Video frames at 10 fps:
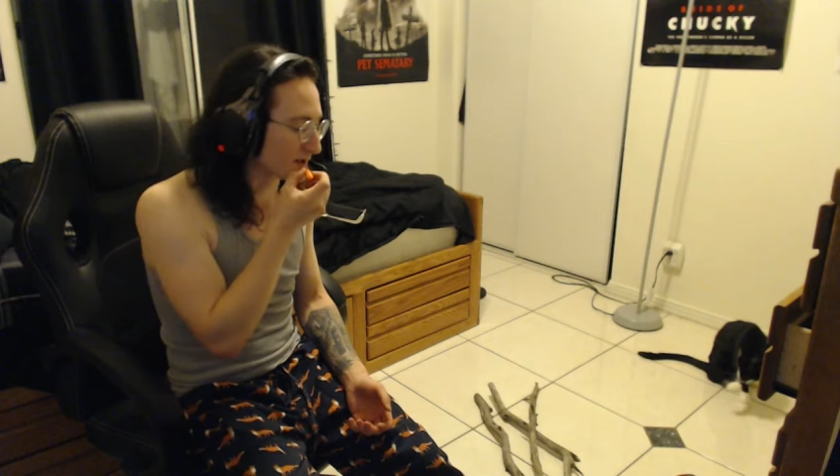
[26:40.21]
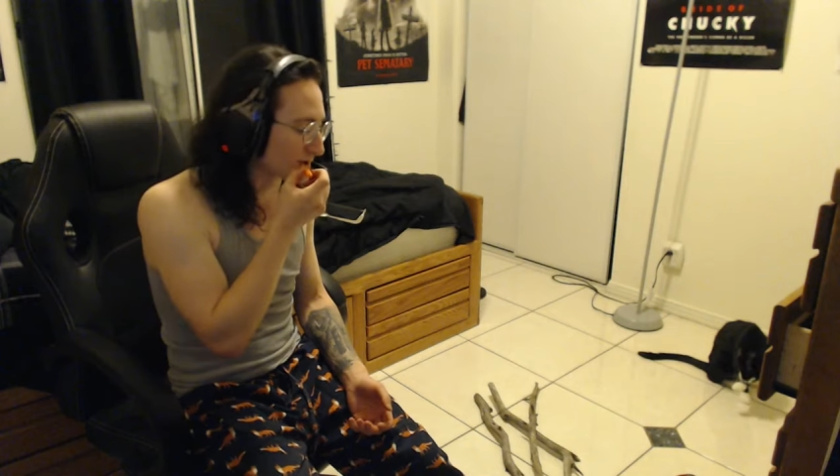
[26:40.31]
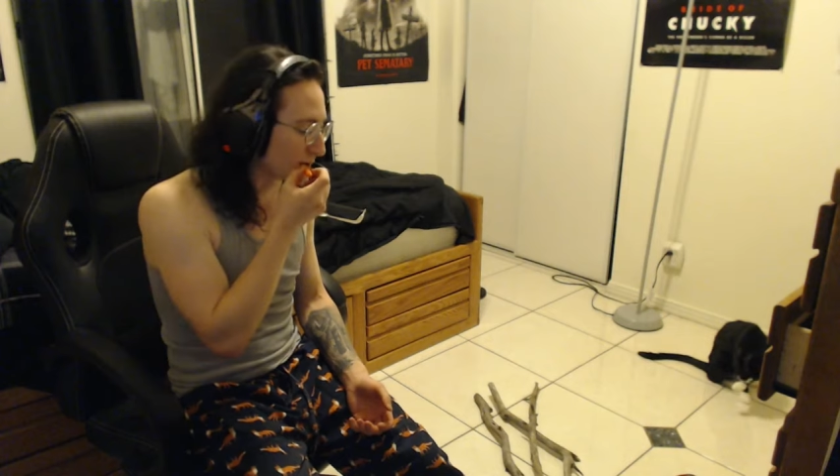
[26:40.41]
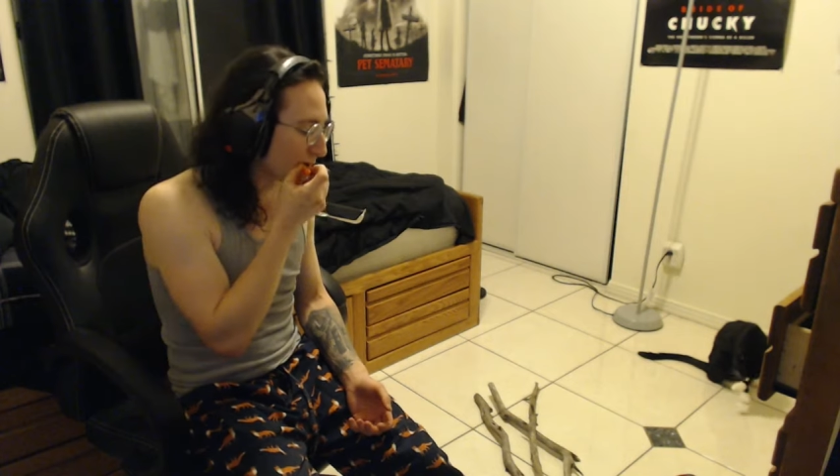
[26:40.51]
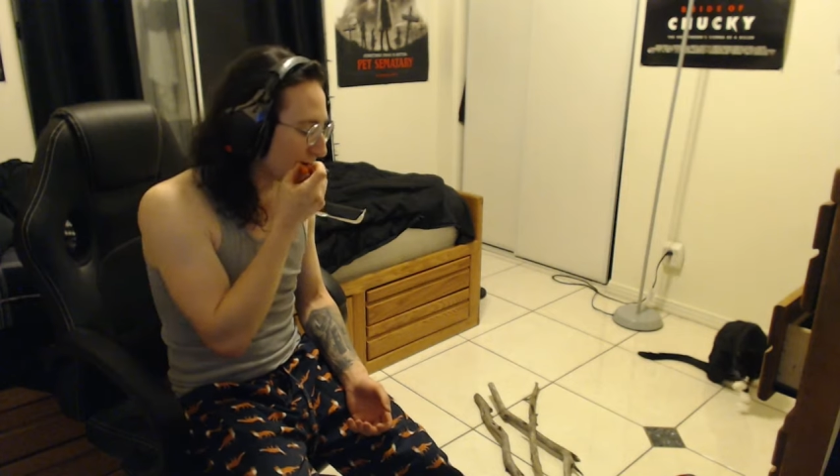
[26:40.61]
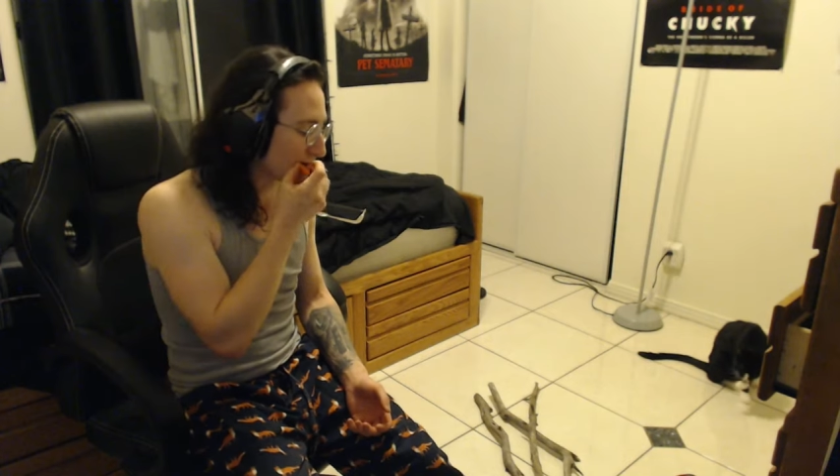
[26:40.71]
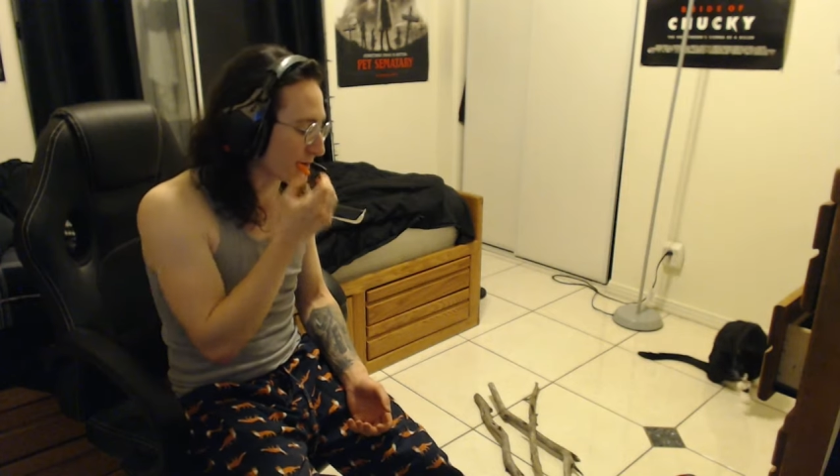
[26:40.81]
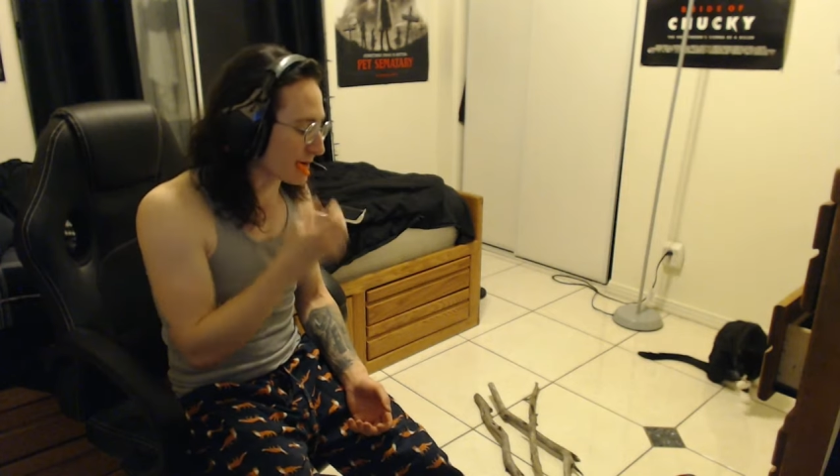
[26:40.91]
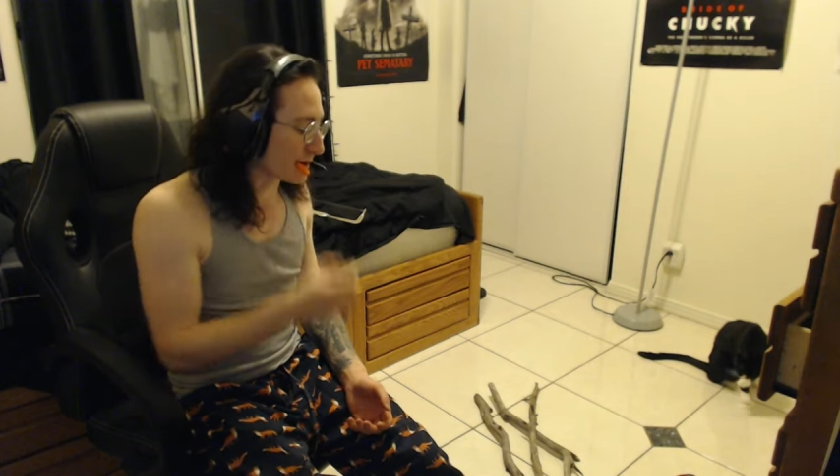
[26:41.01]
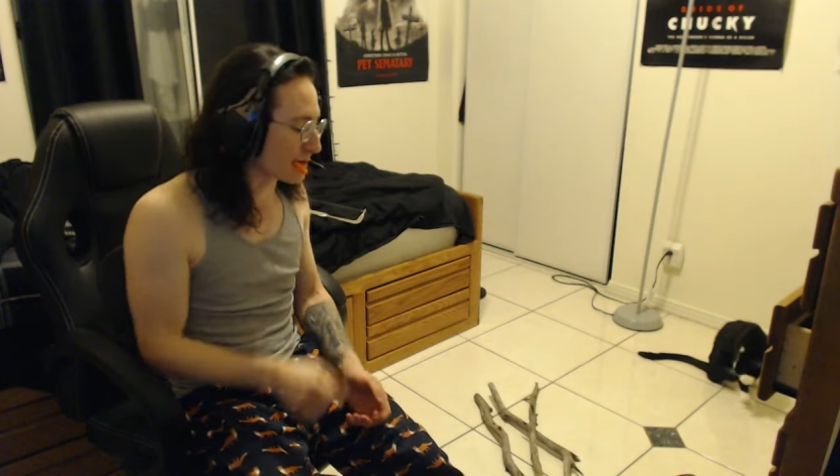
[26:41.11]
So it's
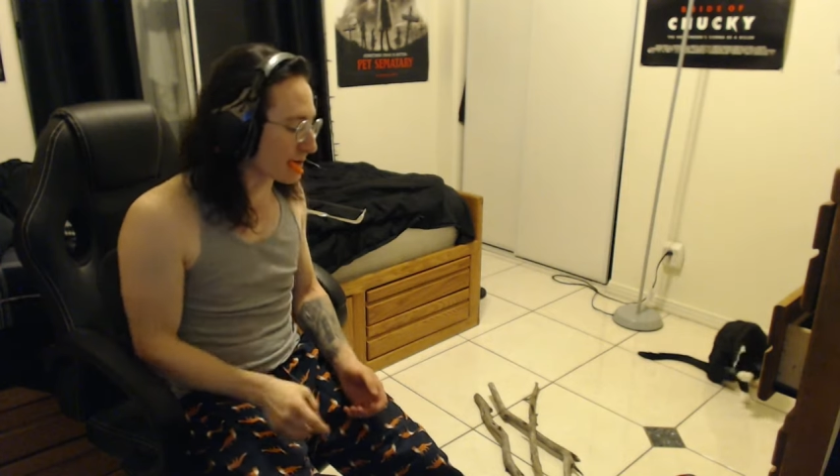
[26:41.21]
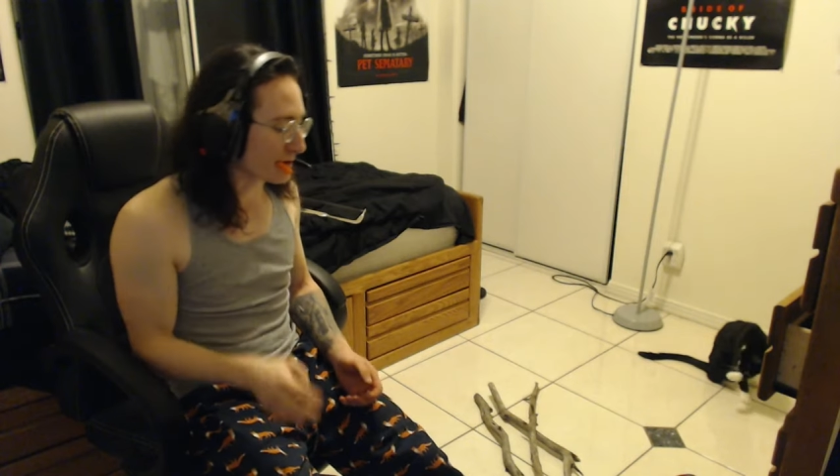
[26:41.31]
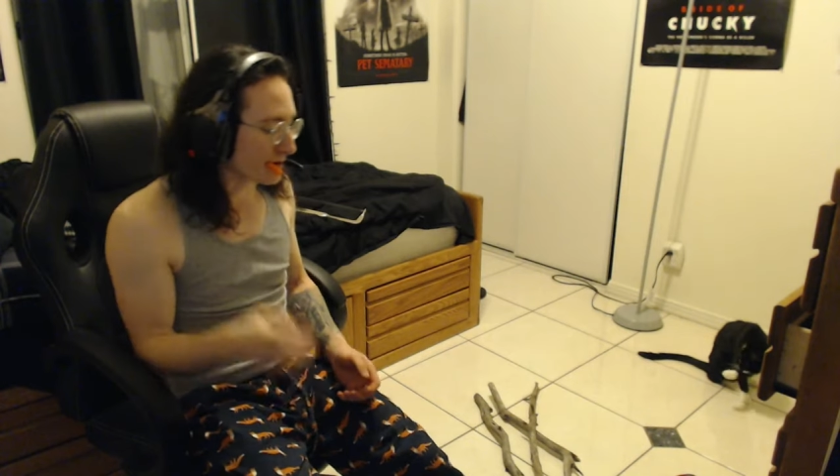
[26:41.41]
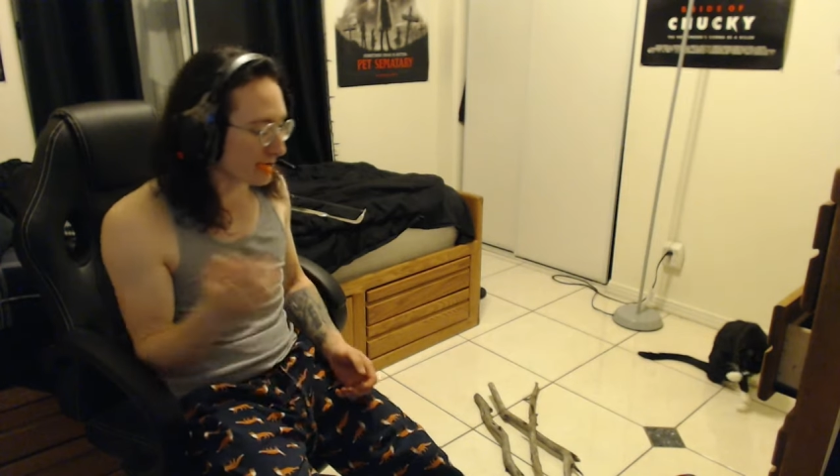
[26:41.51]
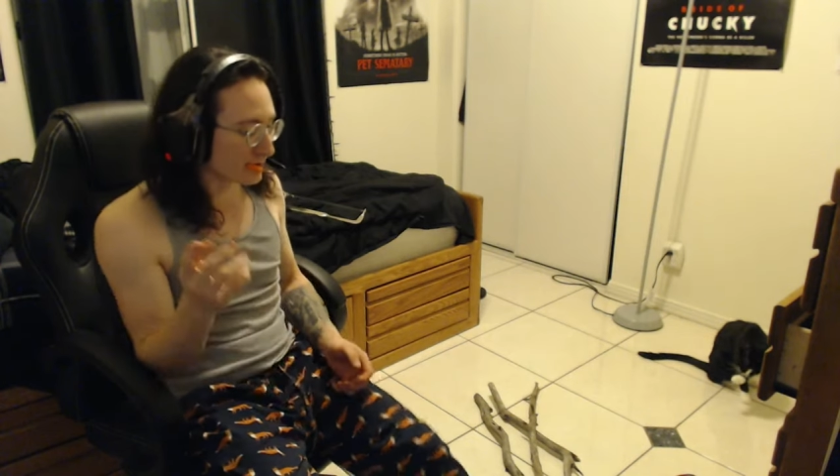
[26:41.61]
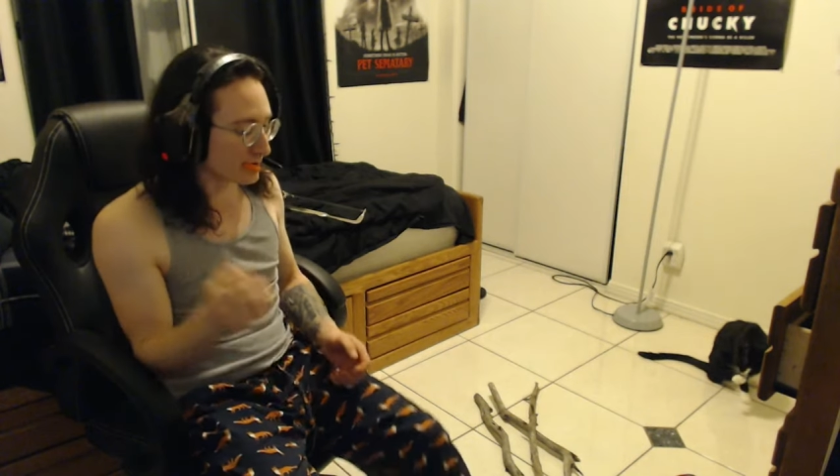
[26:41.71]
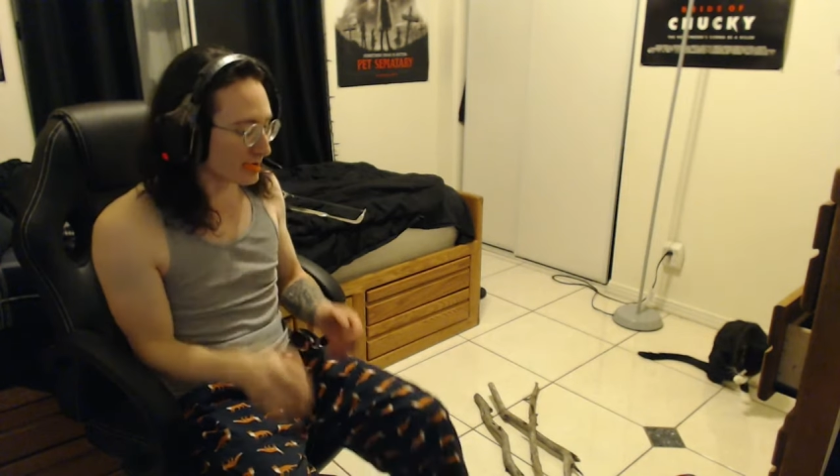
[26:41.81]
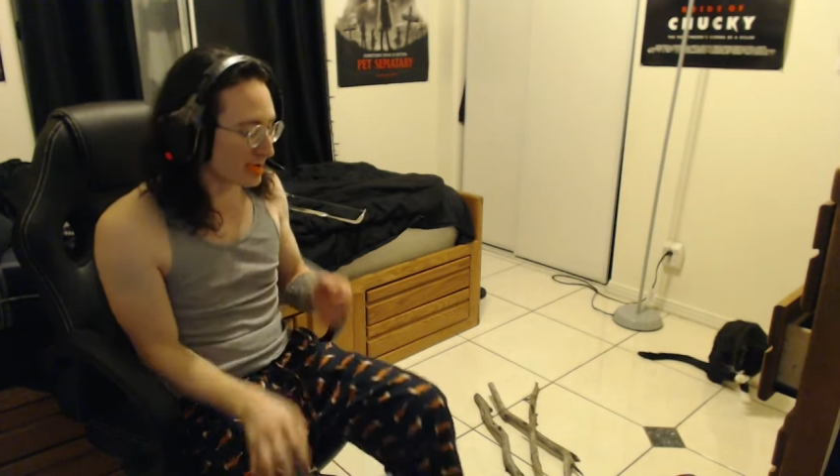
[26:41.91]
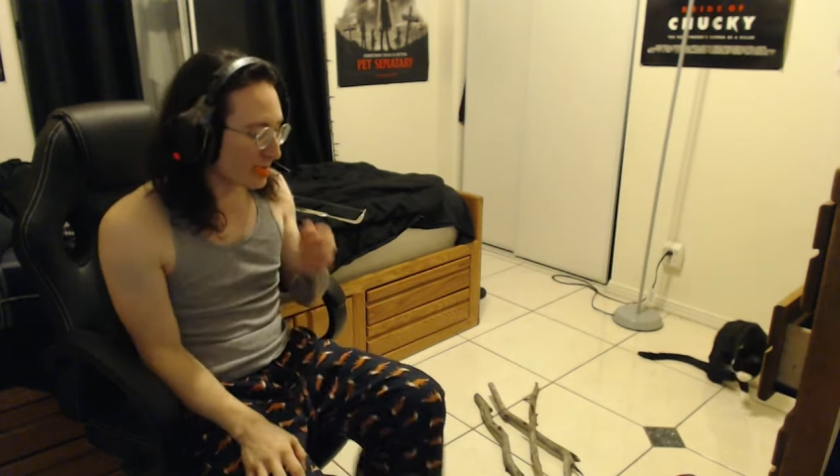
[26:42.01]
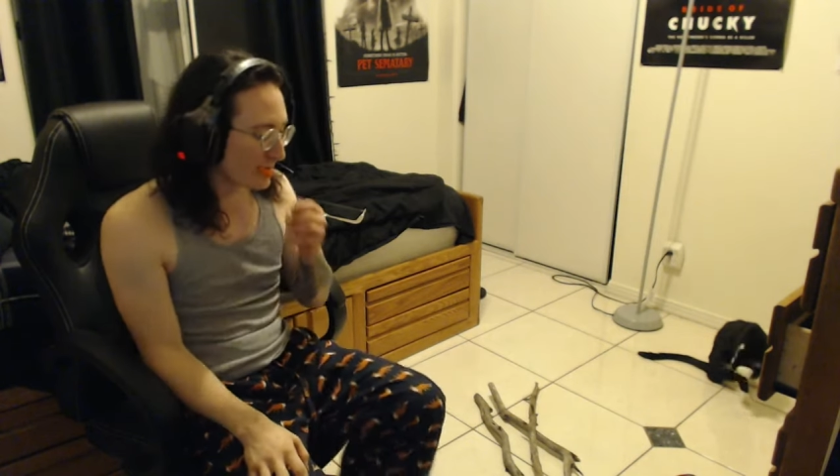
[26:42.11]
very interesting. You can look it
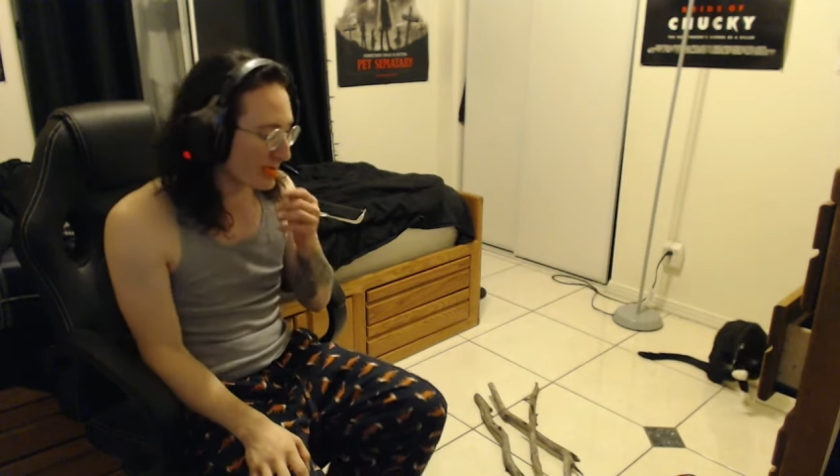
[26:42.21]
up.